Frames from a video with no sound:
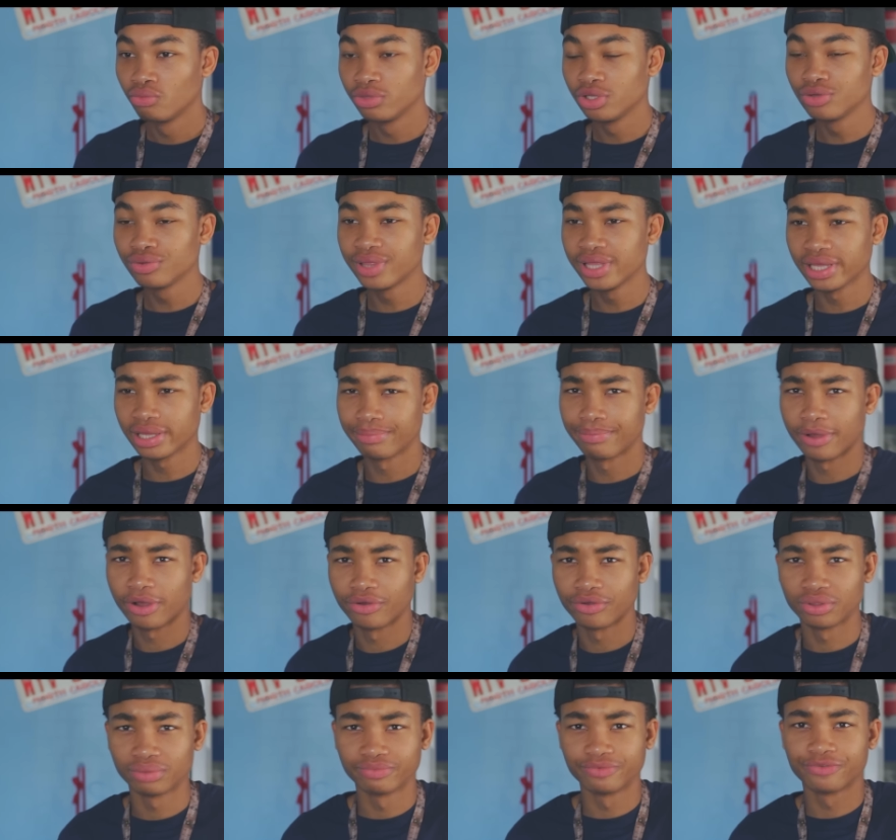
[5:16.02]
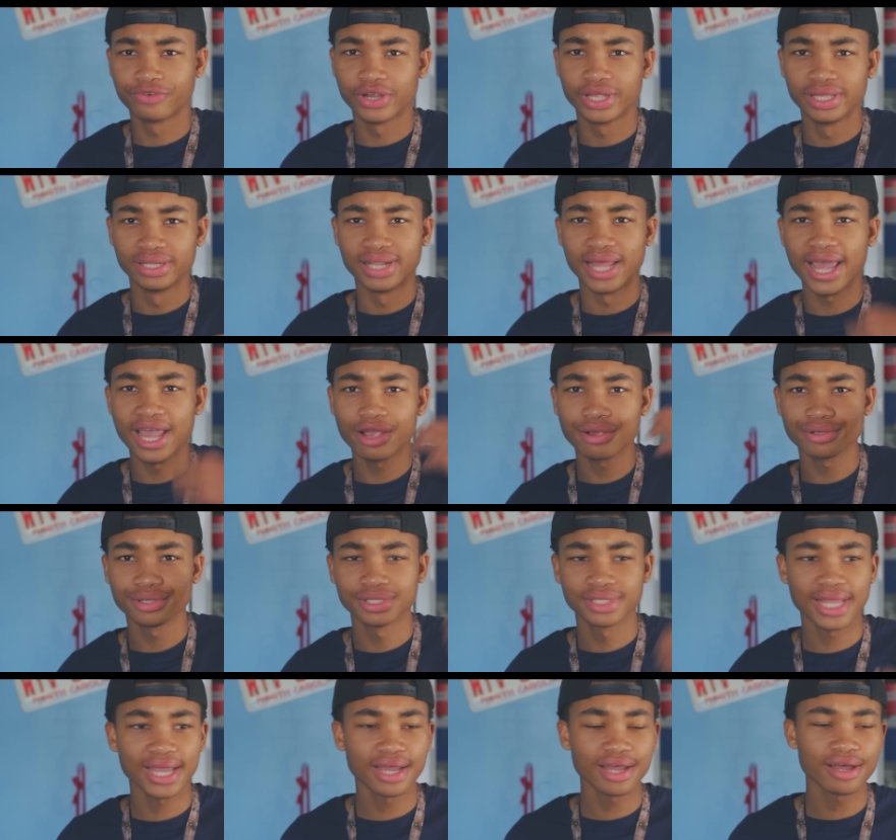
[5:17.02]
when you think about freaking
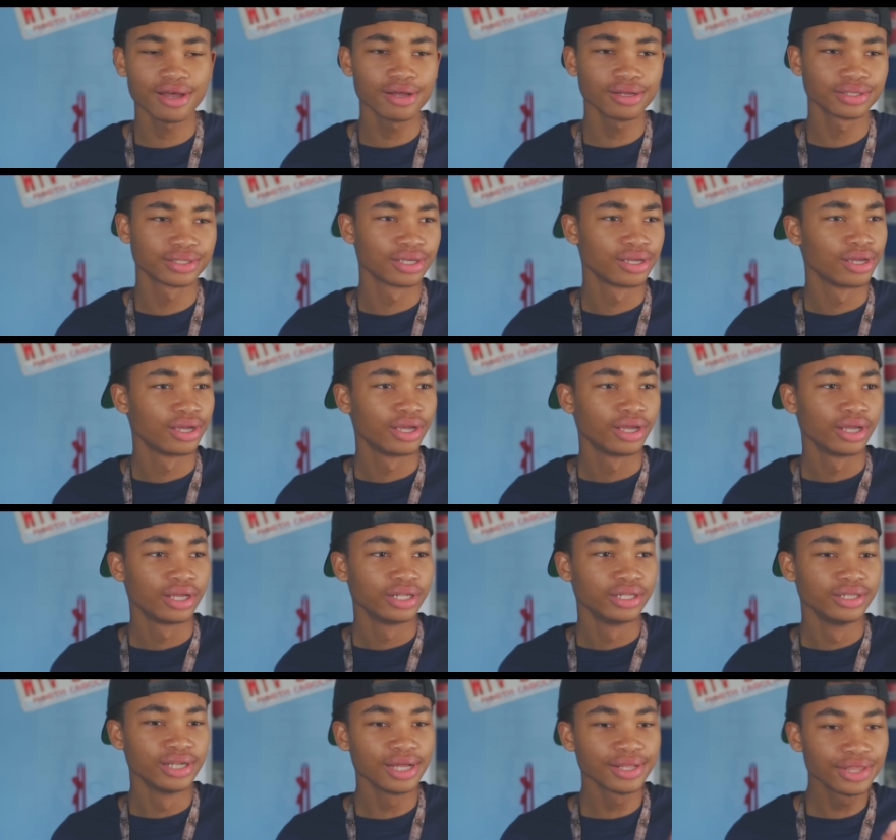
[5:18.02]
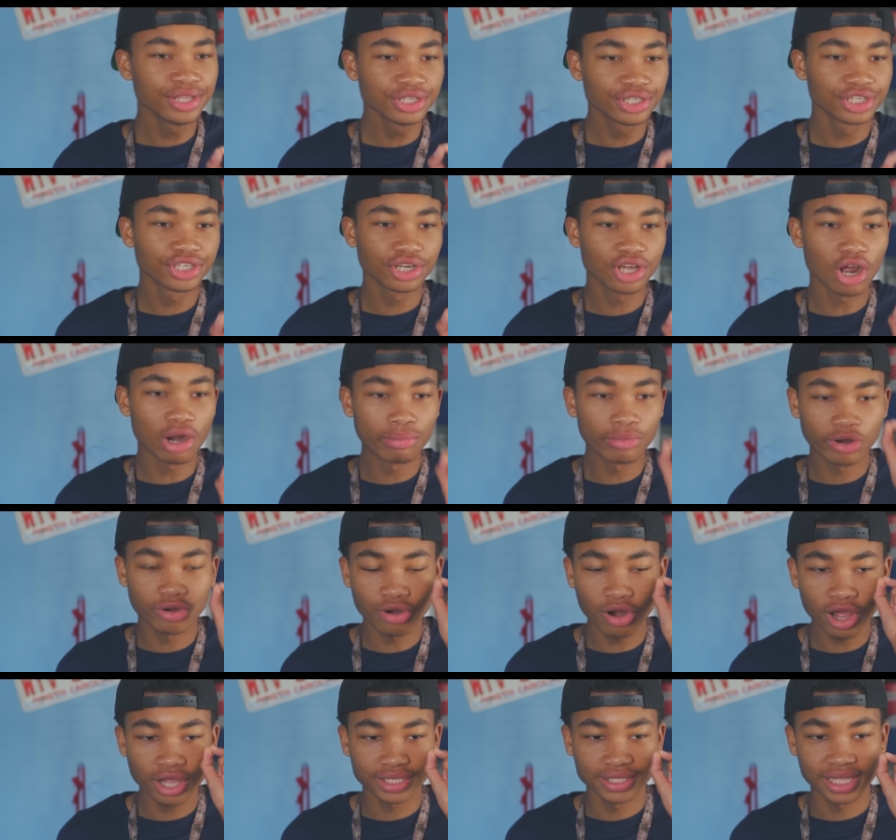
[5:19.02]
hairstyles, nothing should come
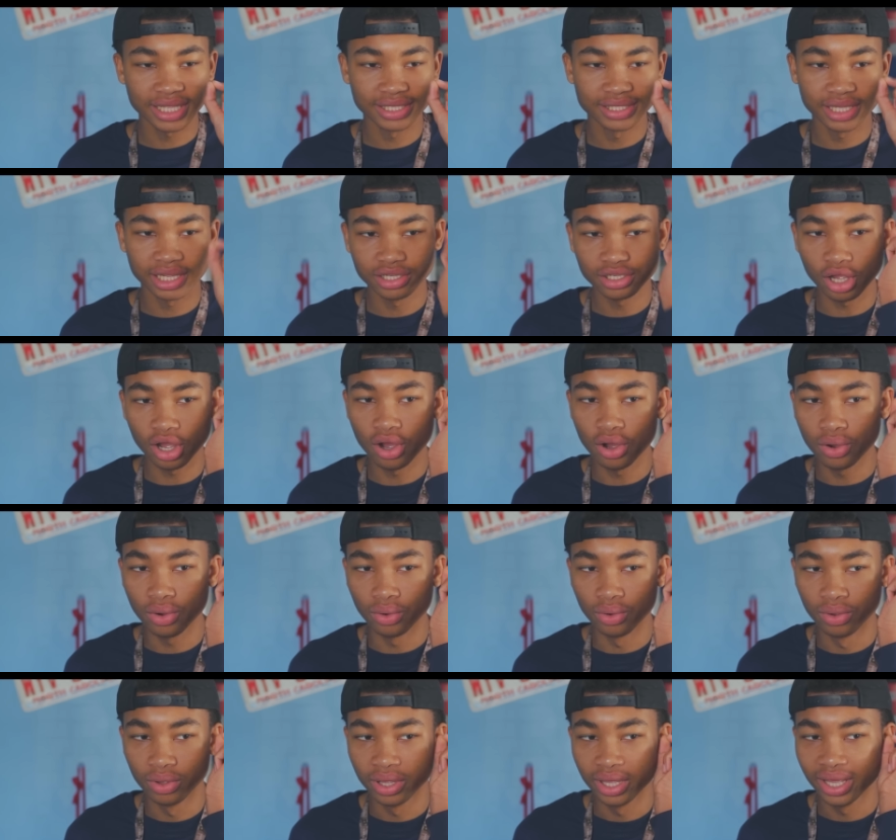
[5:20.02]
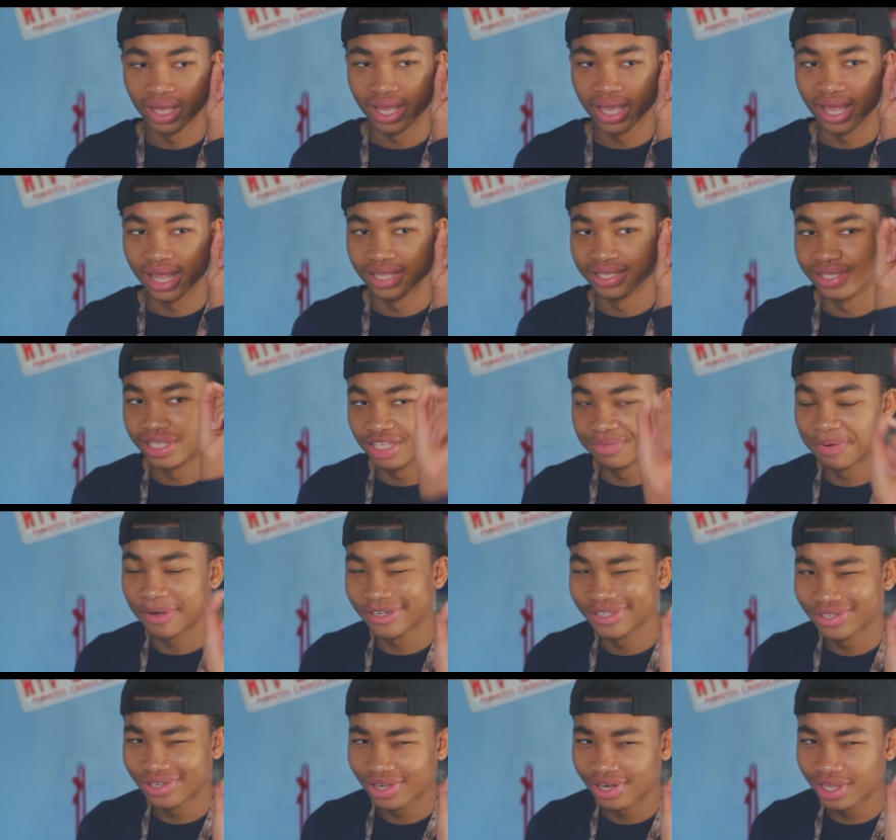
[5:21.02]
across that says, oh, is this
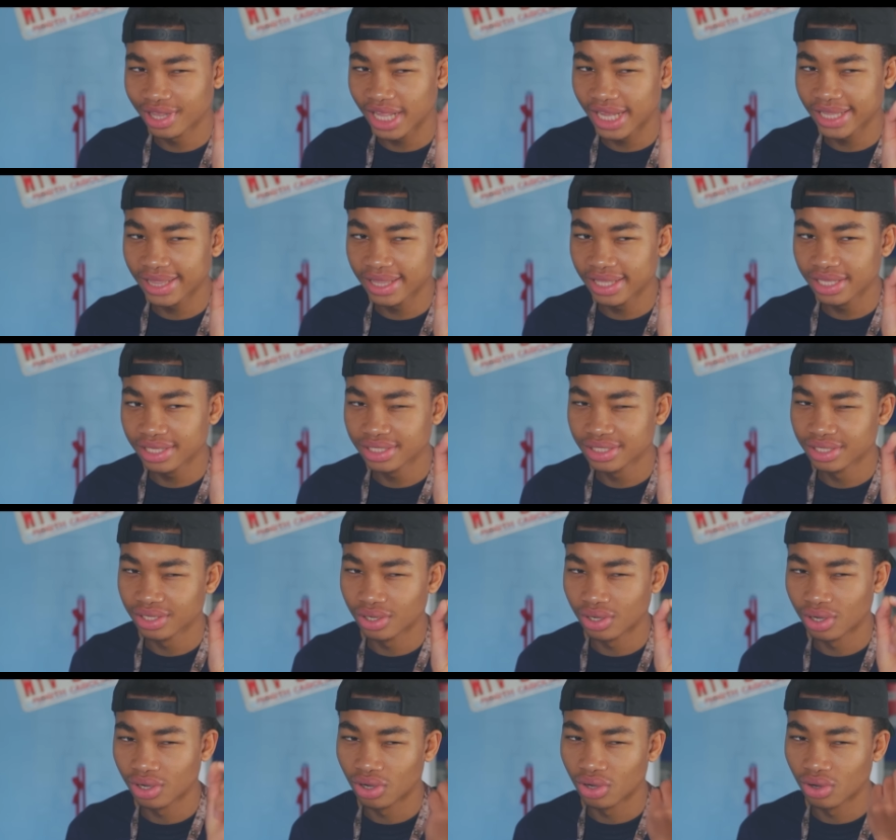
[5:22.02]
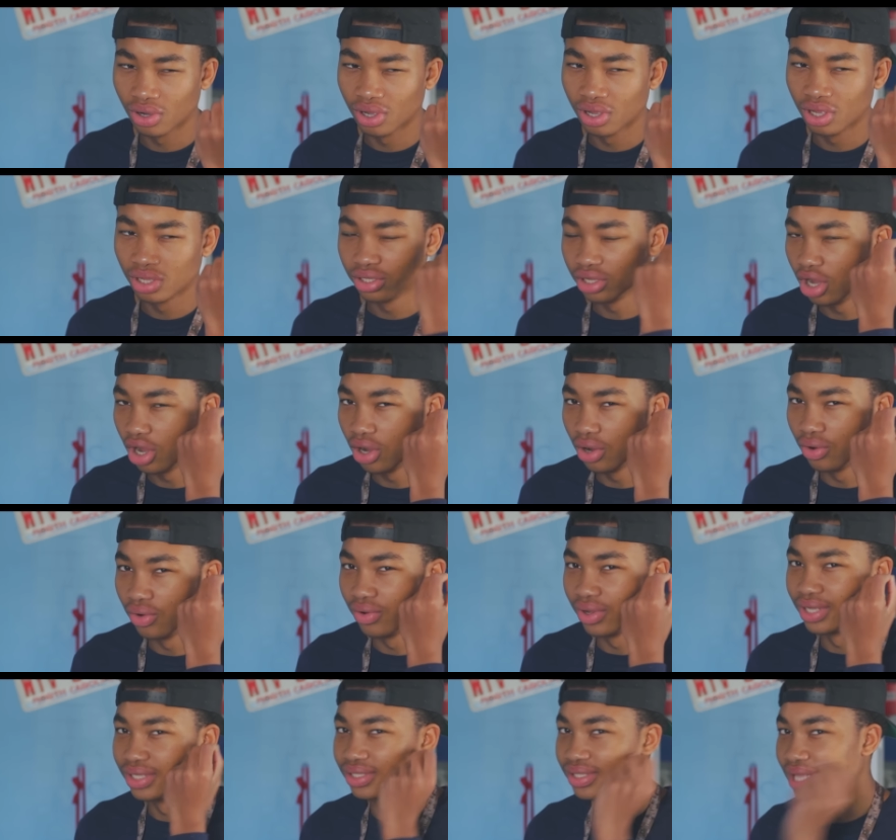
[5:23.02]
person gonna like this?
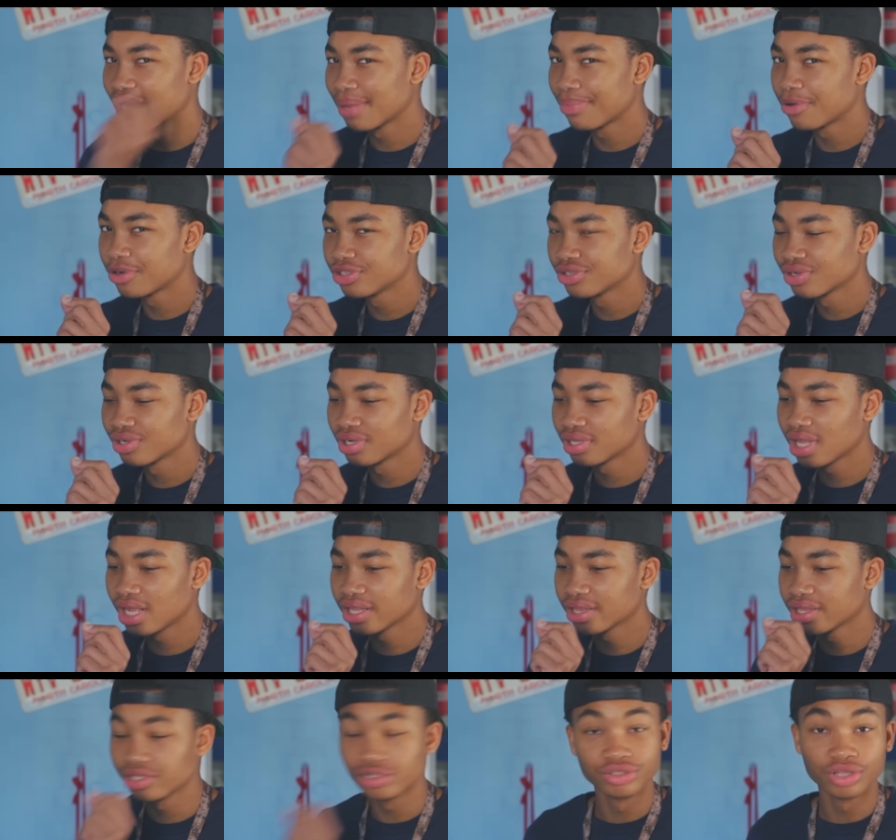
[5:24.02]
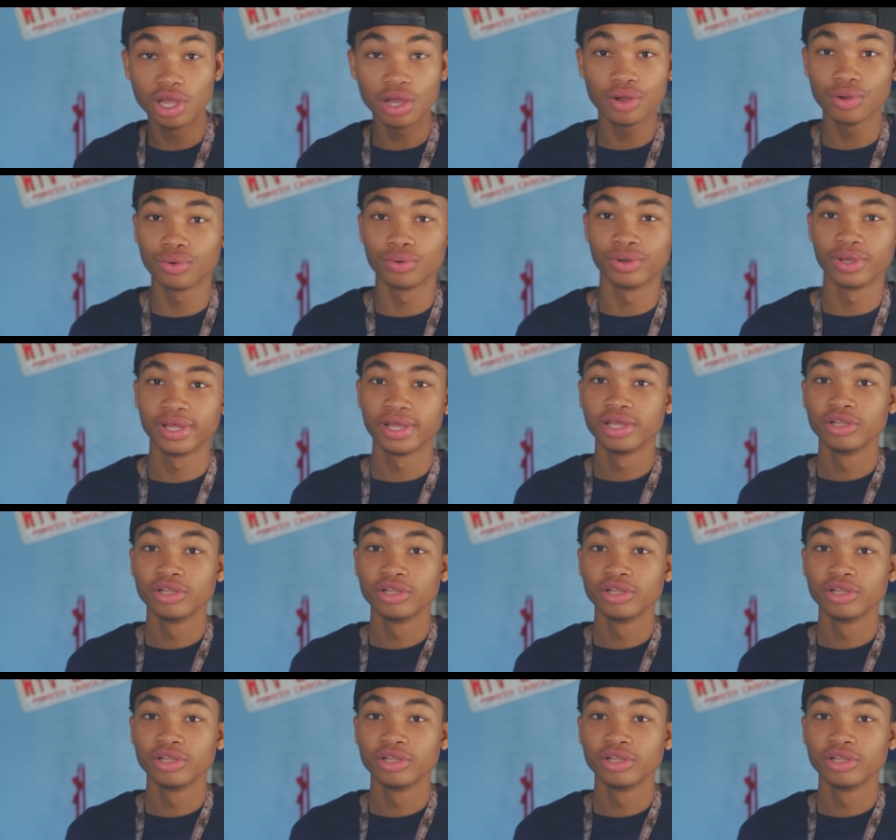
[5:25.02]
Oh, is that person gonna like this? No.